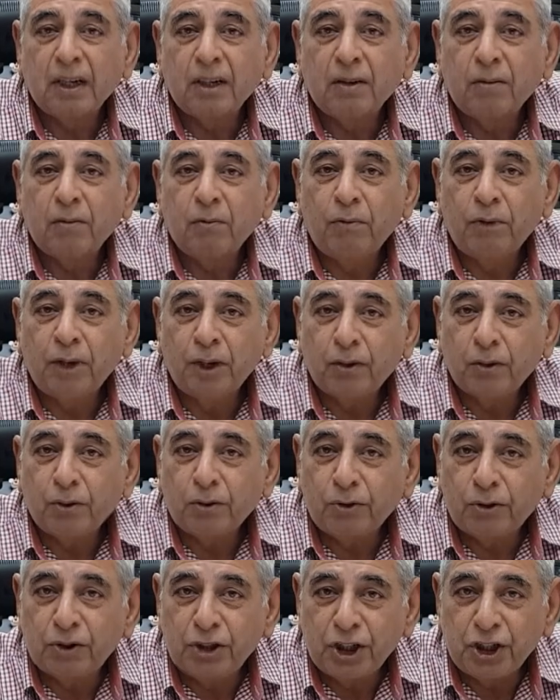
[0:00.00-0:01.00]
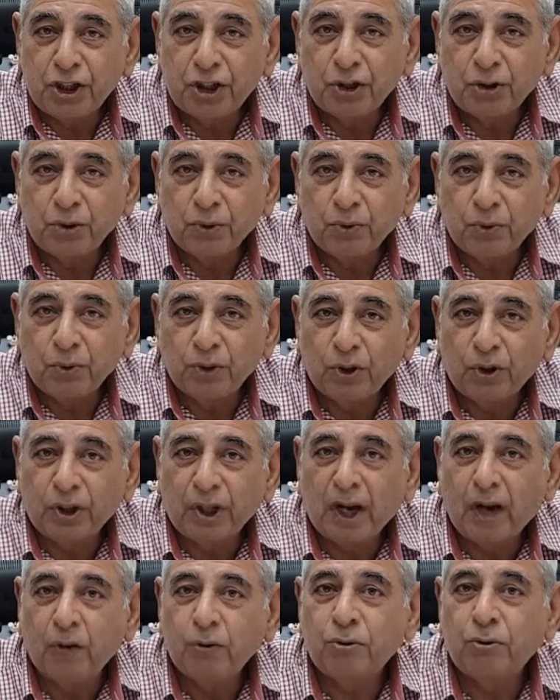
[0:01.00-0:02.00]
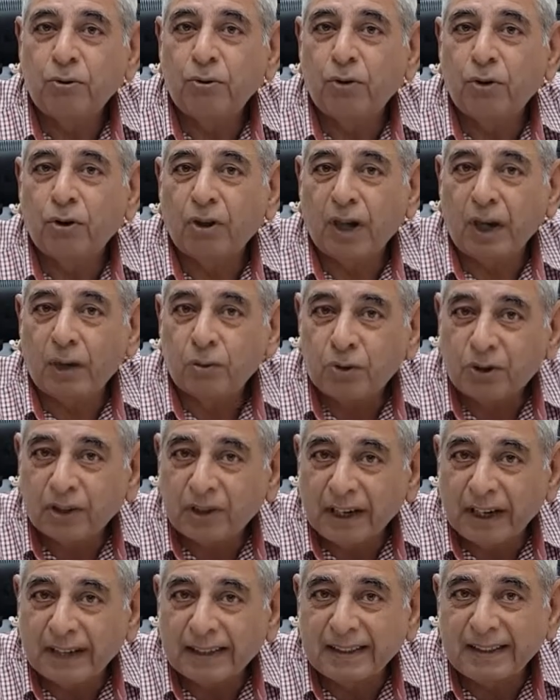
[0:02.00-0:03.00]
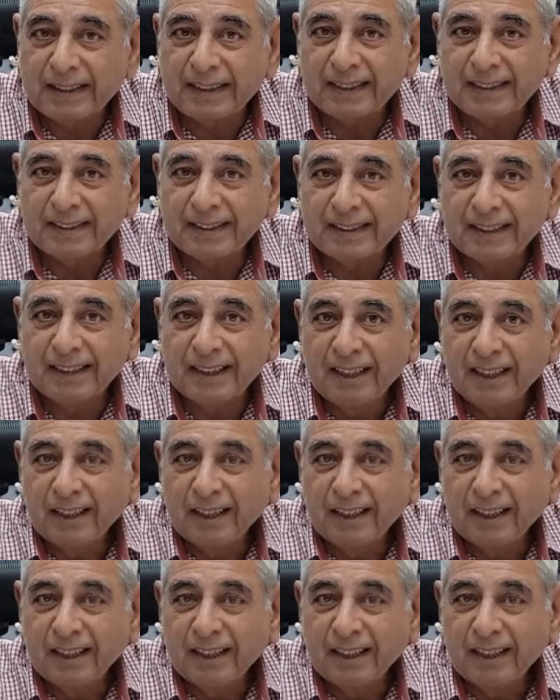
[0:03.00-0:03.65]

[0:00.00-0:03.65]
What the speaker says: we are going to teach you on how to counteract these.